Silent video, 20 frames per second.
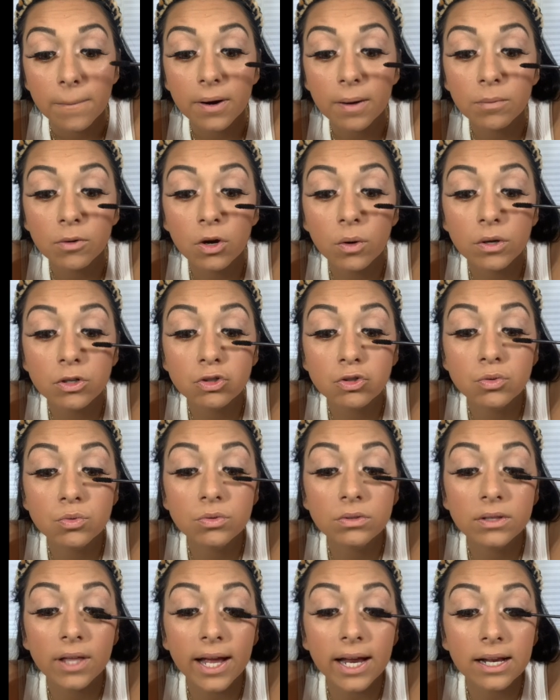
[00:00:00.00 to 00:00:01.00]
I'm going to
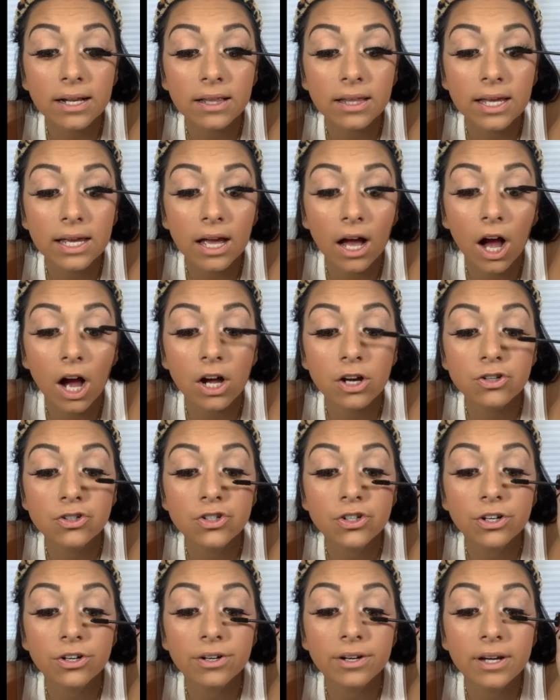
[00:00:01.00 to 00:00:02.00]
lightly
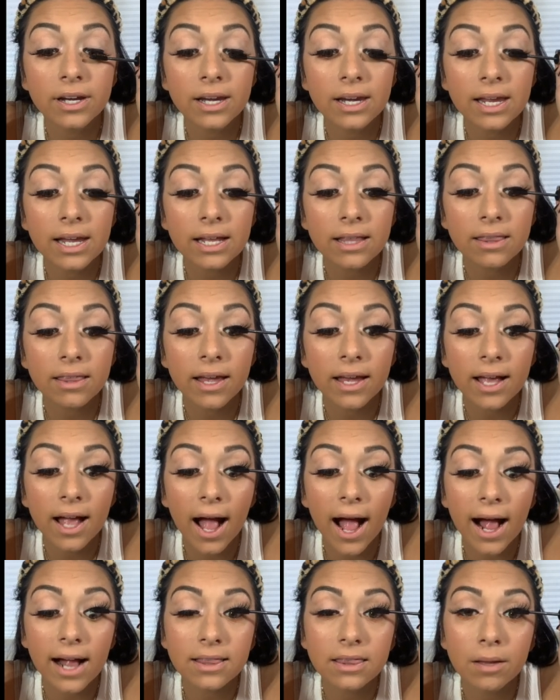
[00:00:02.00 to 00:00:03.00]
underneath, like
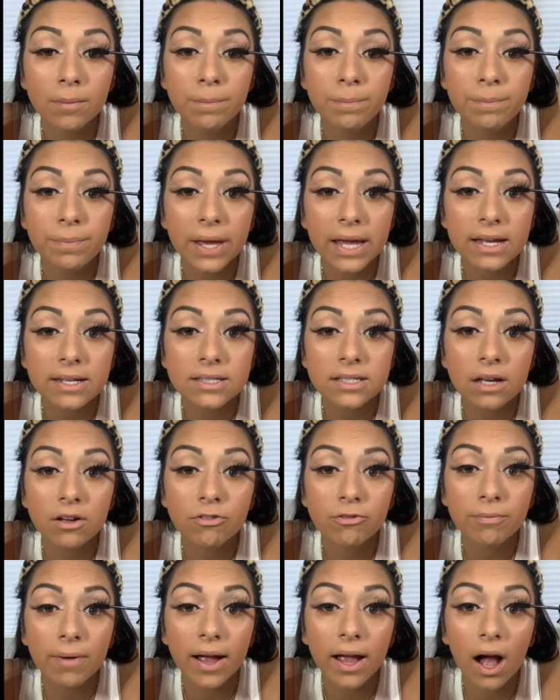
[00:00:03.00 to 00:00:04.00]
at the base of
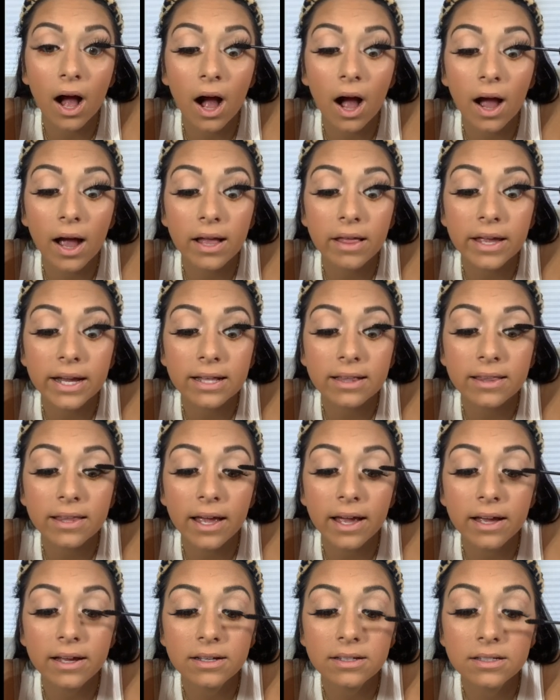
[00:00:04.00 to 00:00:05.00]
my eye, like
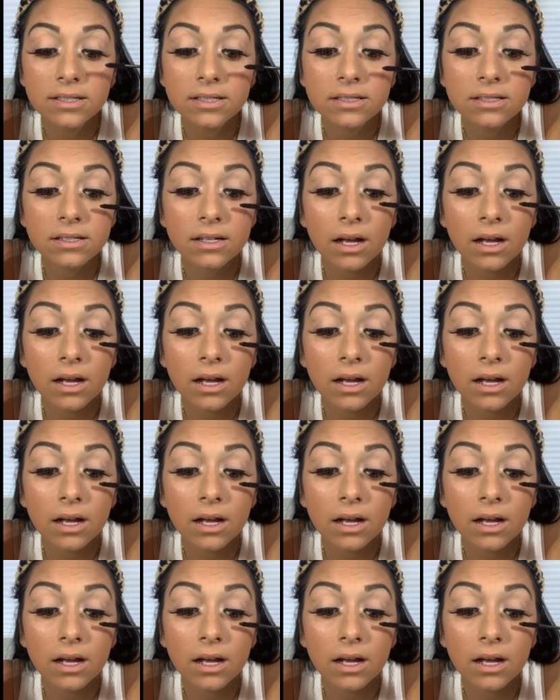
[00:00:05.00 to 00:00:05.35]
this.